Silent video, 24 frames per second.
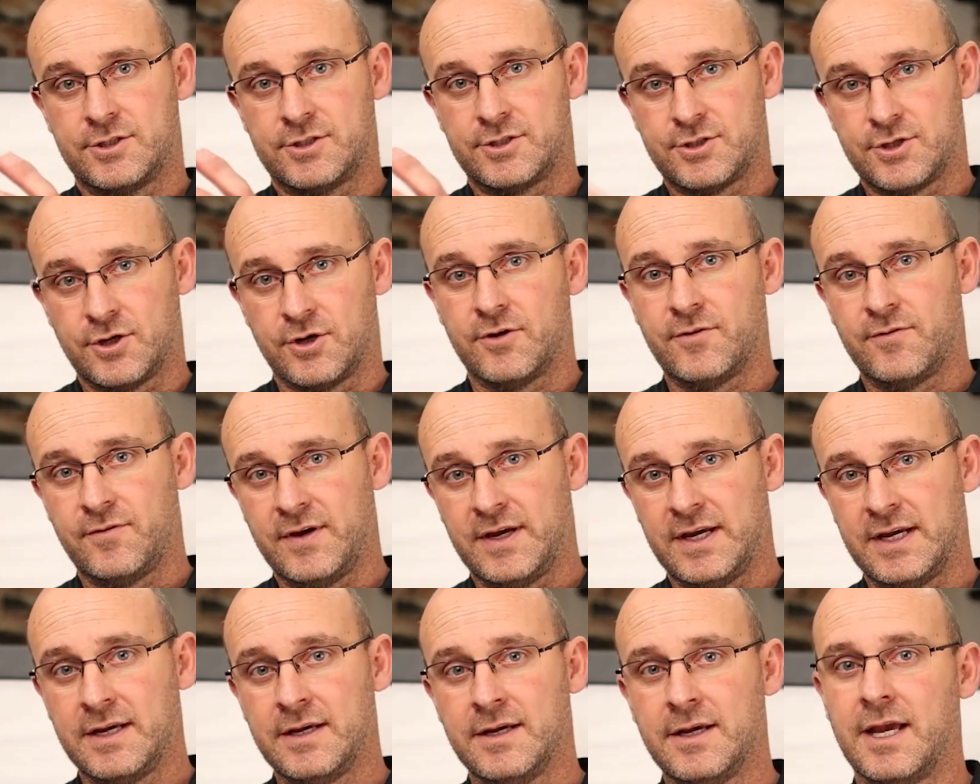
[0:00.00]

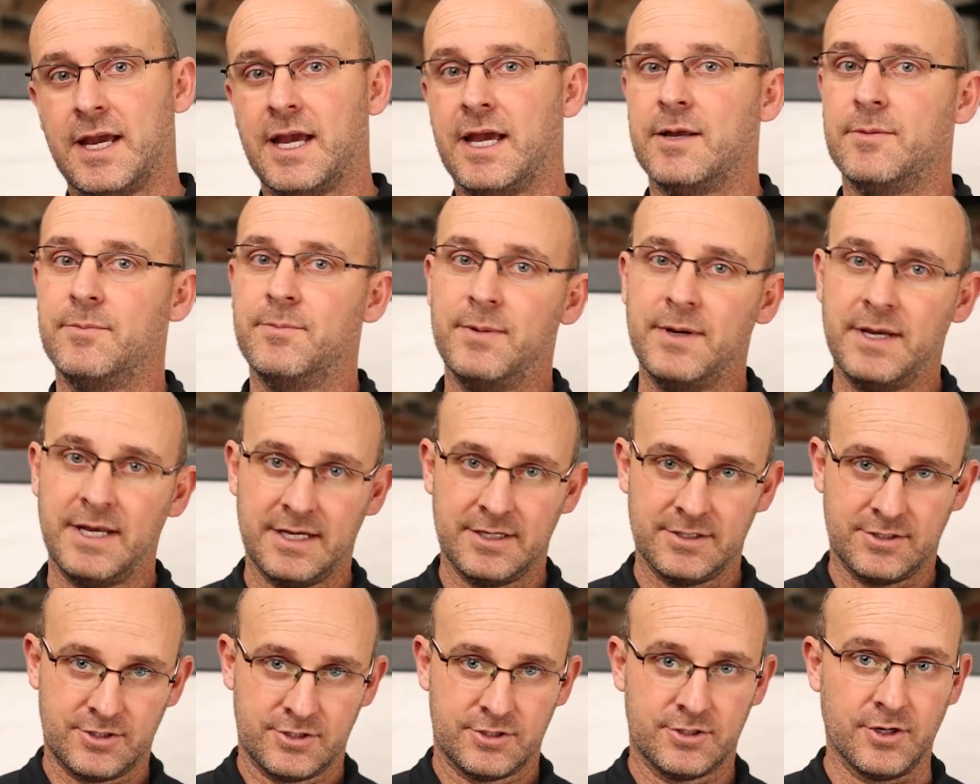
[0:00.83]
serving and
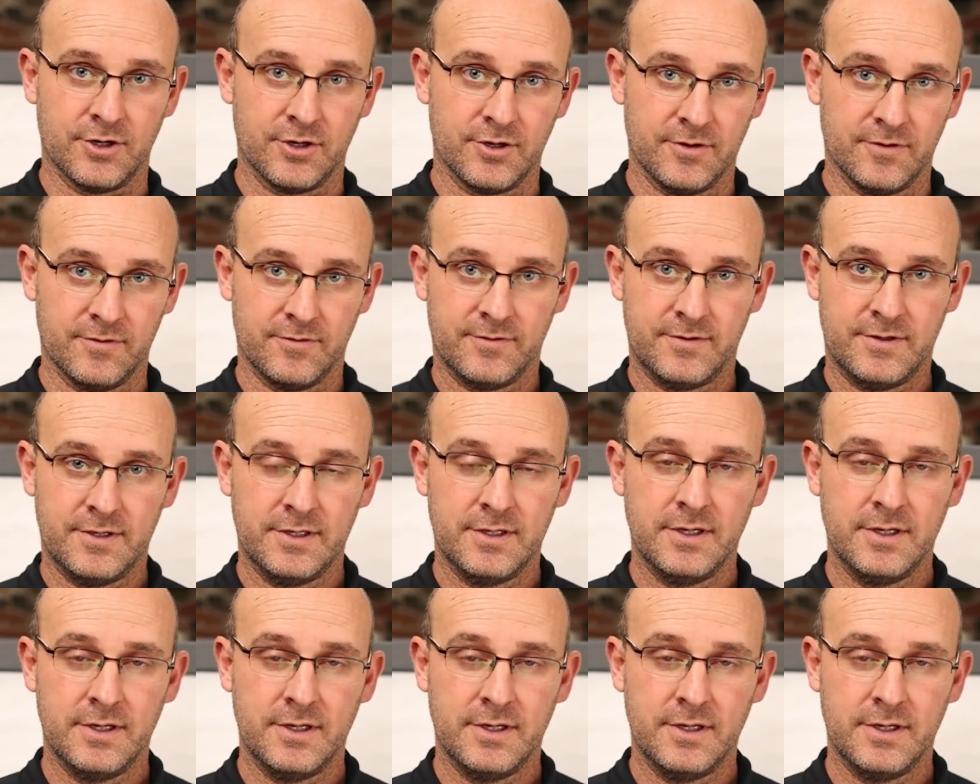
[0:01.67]
being served.